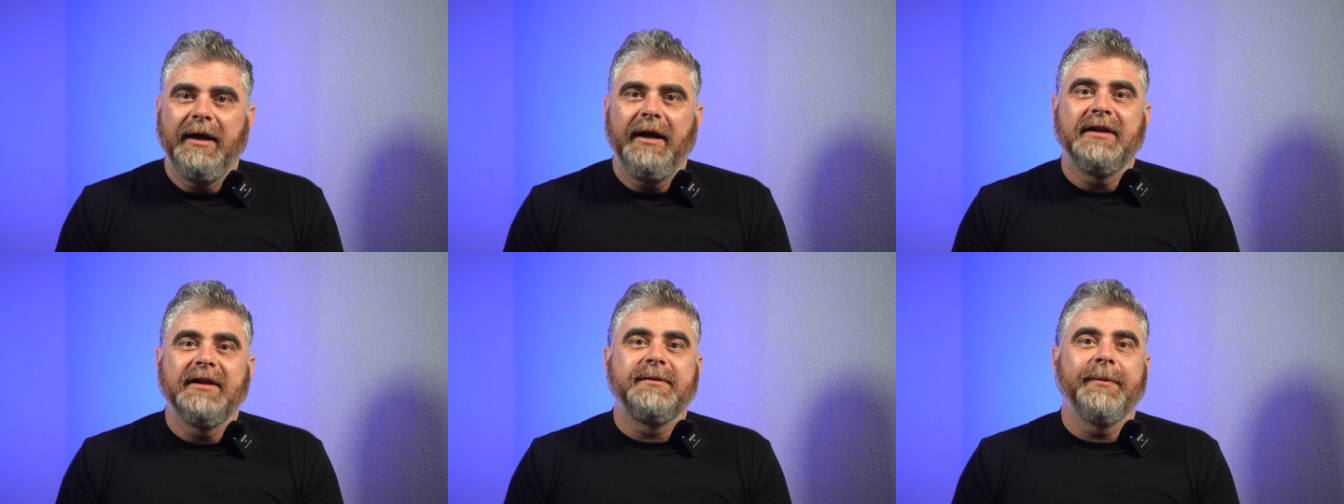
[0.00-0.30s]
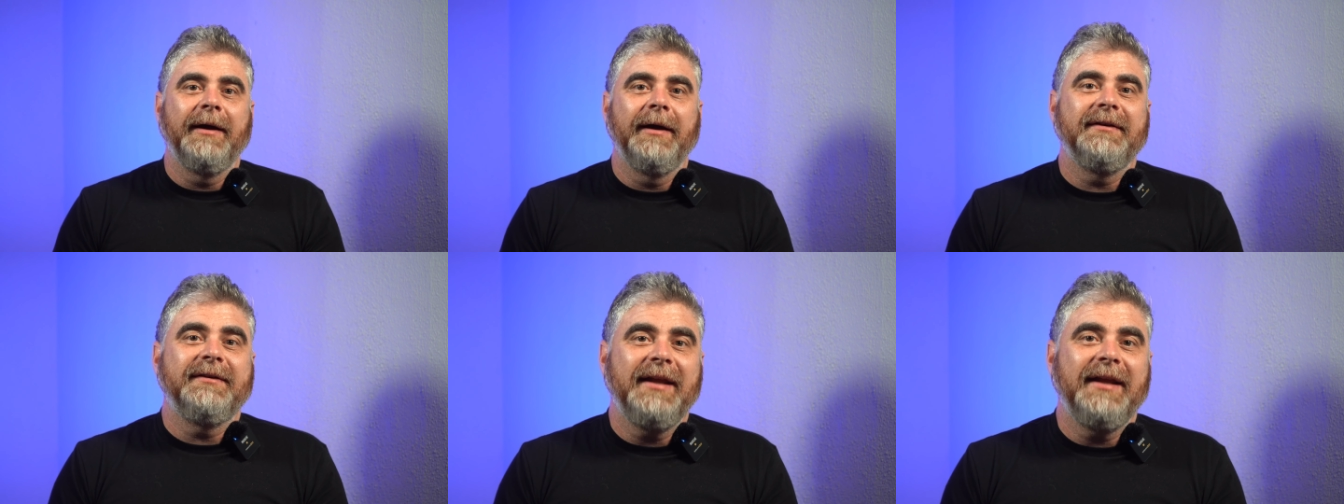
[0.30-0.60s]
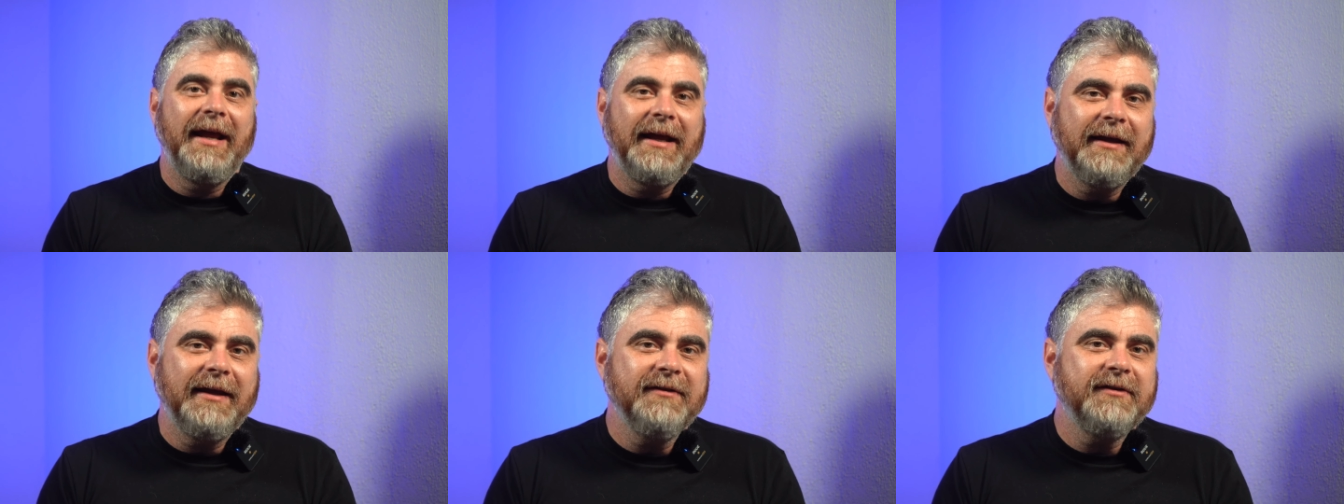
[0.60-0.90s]
It's about
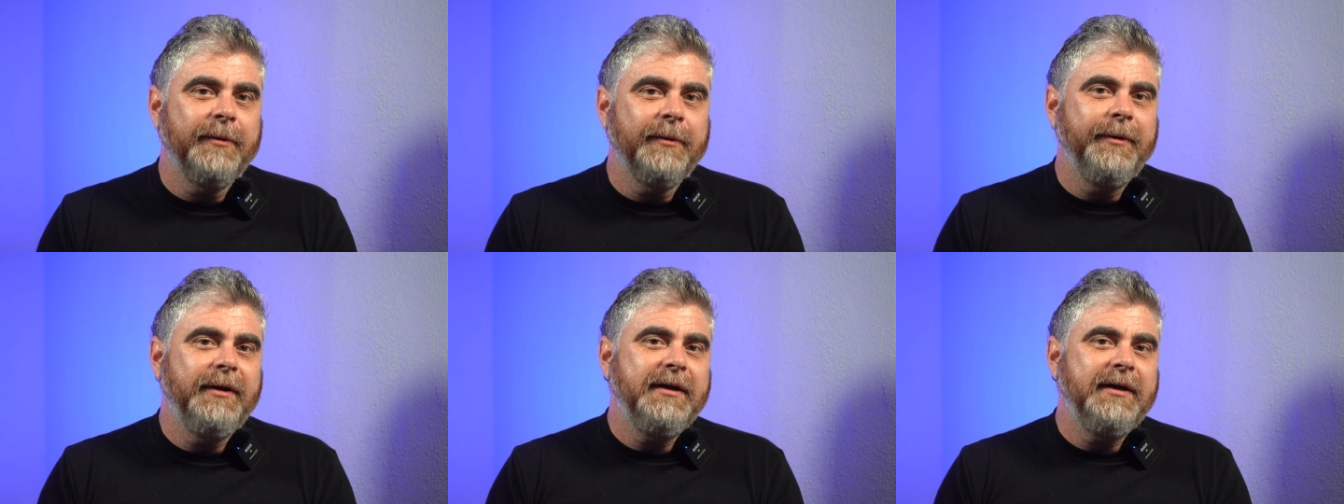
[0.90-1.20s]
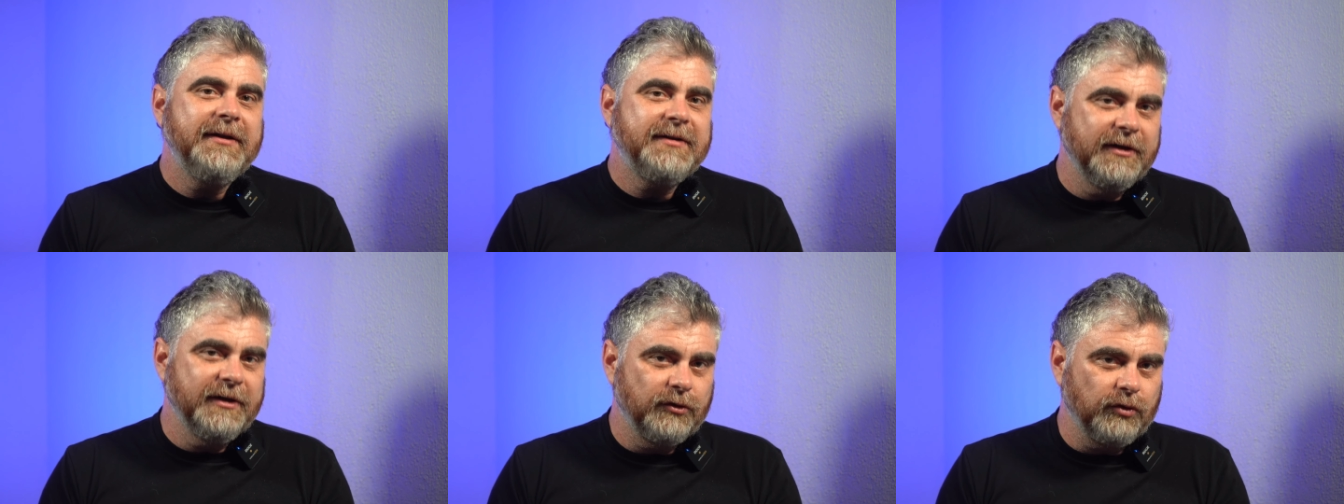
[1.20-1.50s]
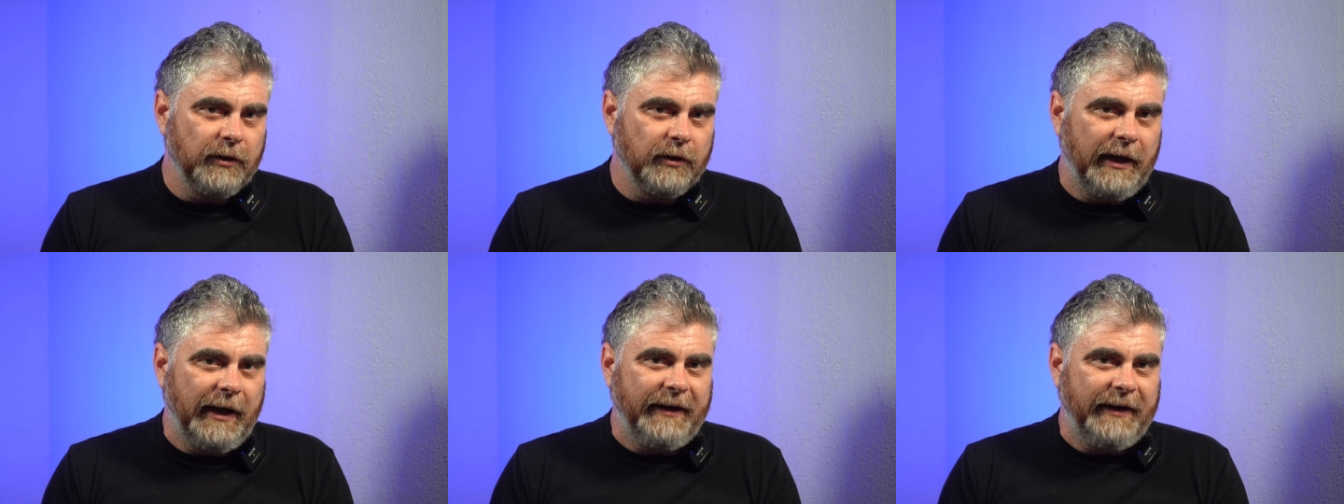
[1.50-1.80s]
taking something
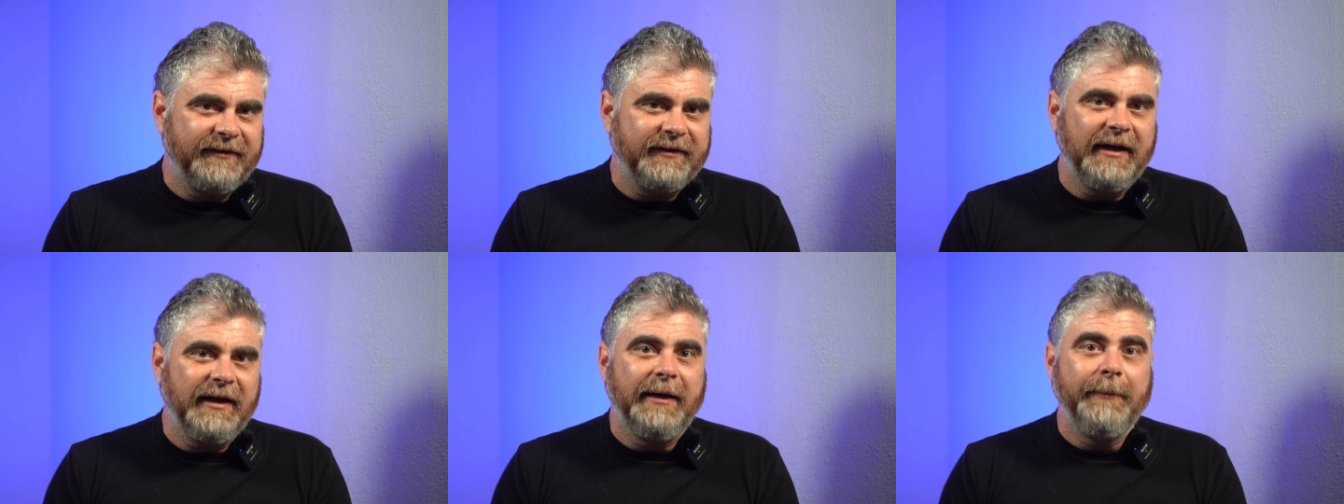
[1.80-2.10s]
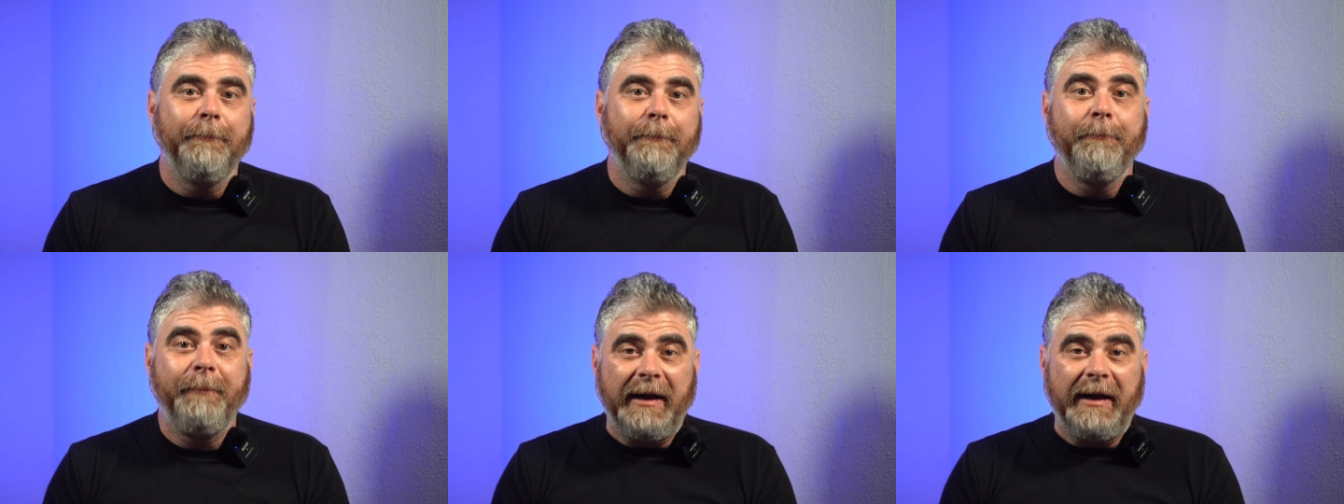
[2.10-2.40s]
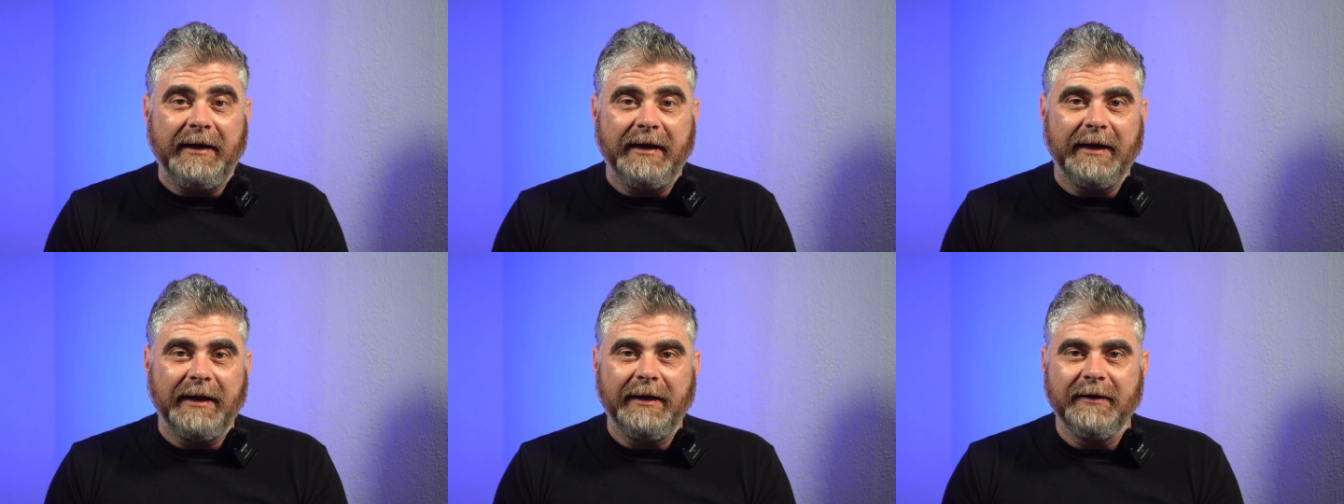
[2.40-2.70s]
decentralized and
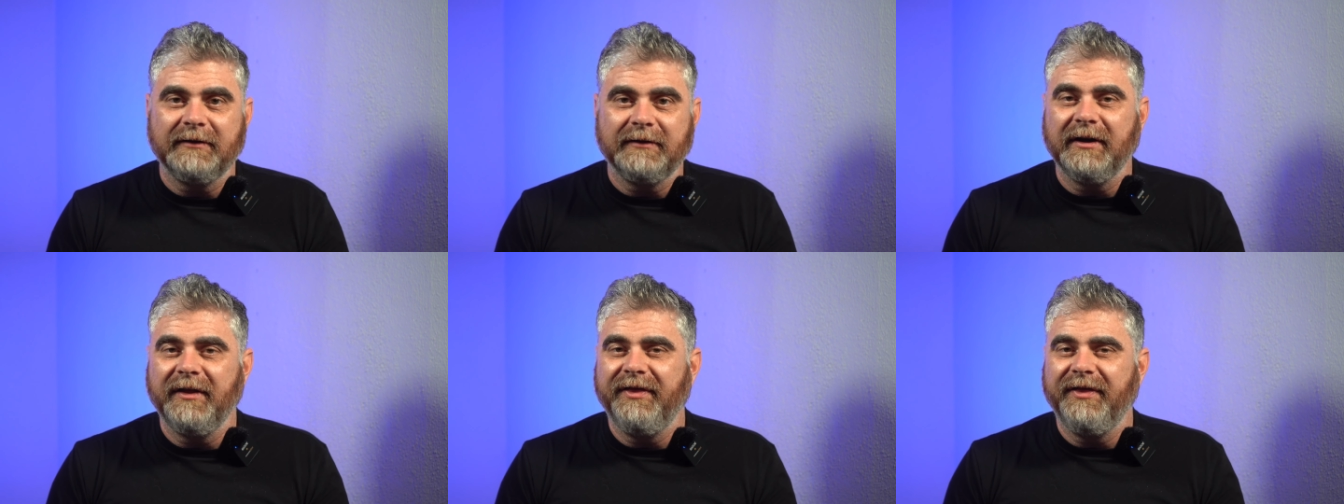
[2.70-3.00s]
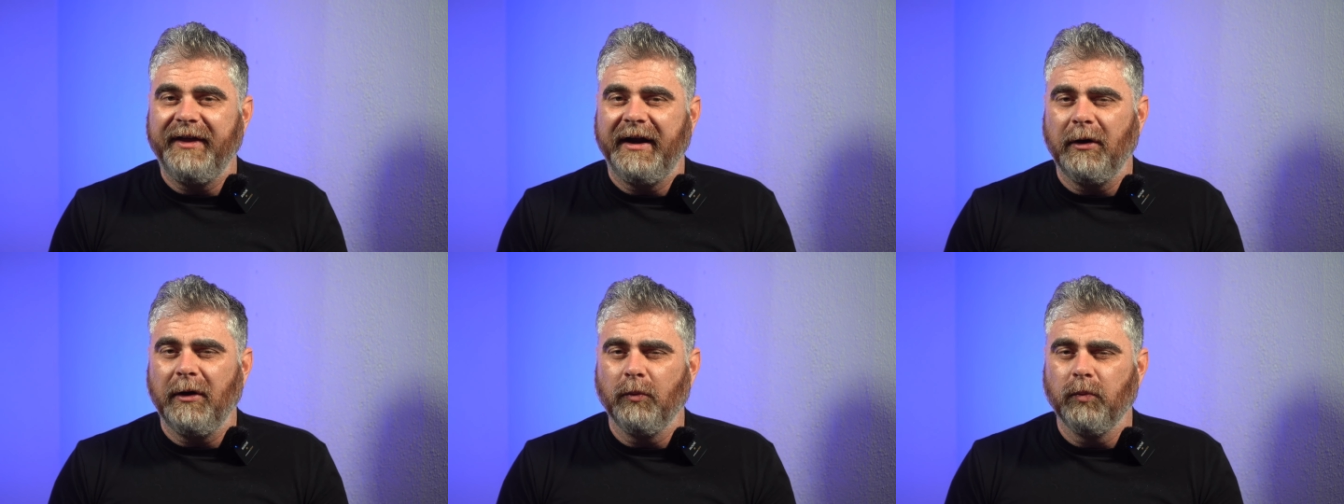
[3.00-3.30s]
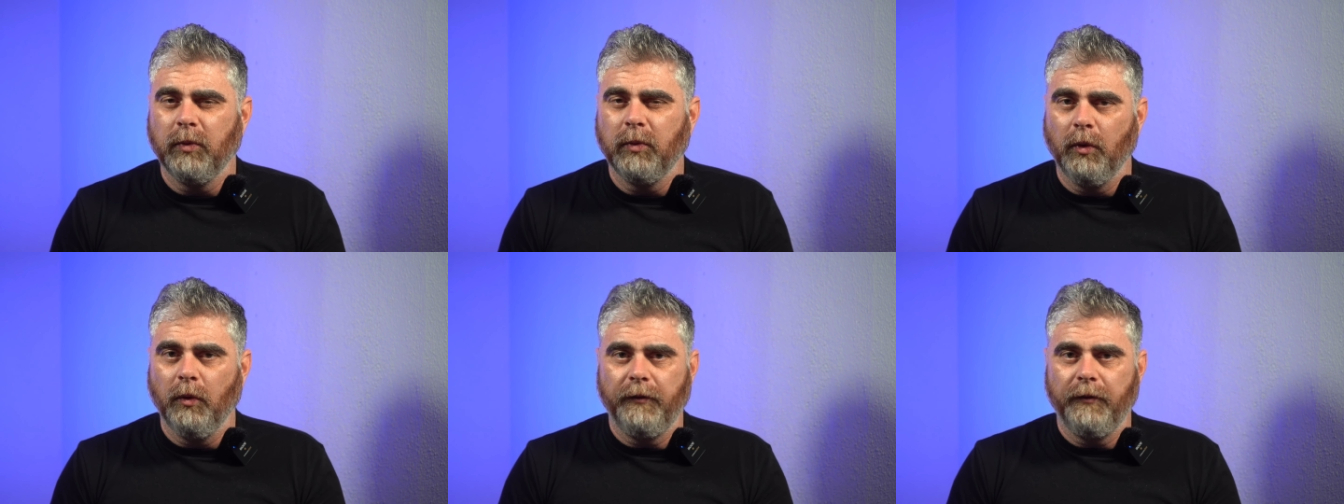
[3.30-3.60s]
bending it to their
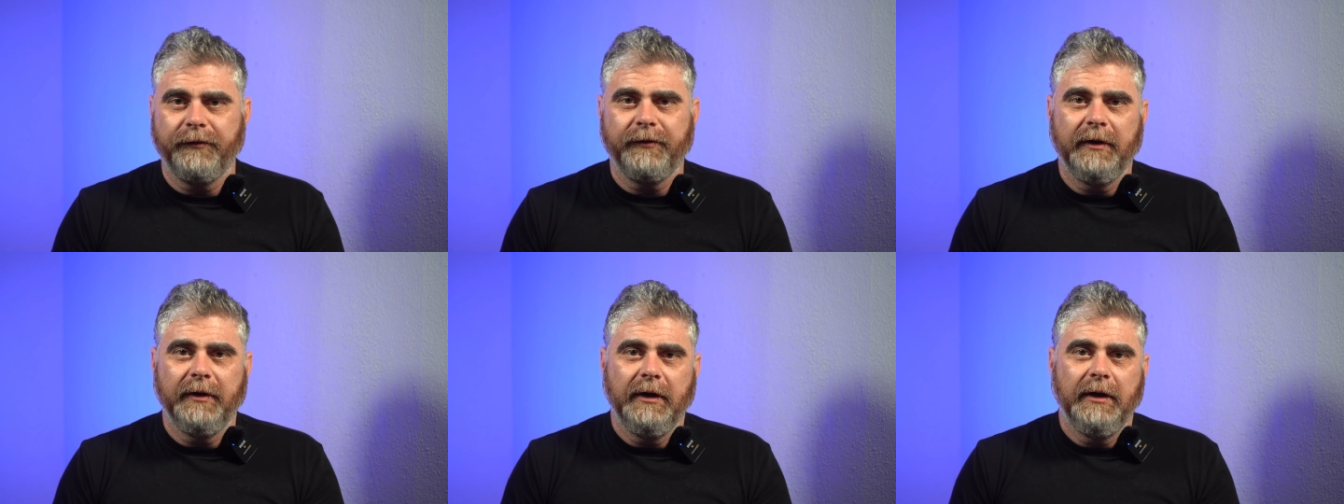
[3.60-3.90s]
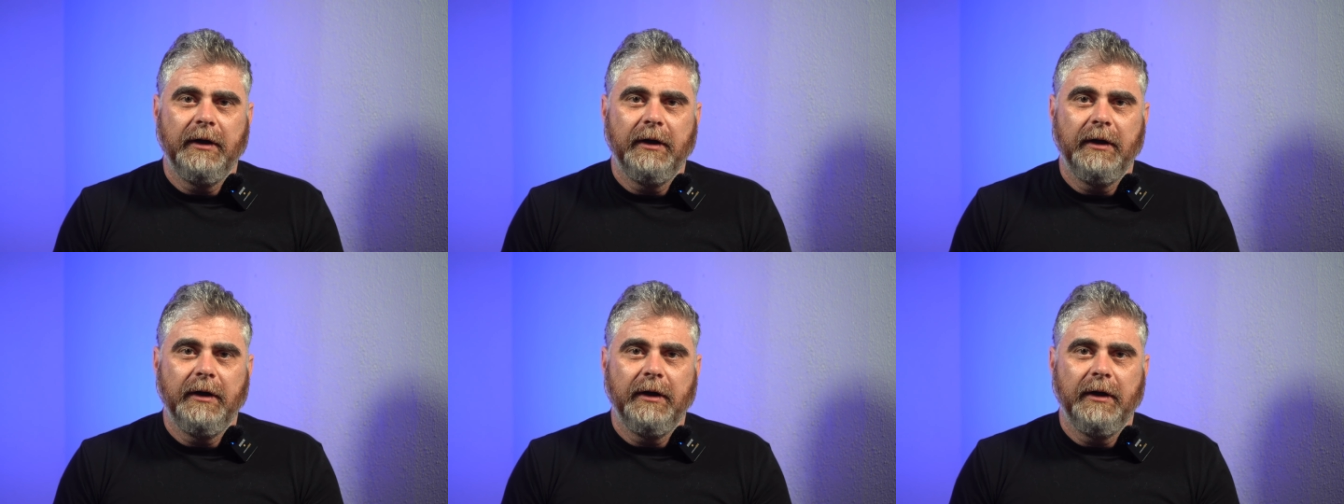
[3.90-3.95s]
rules.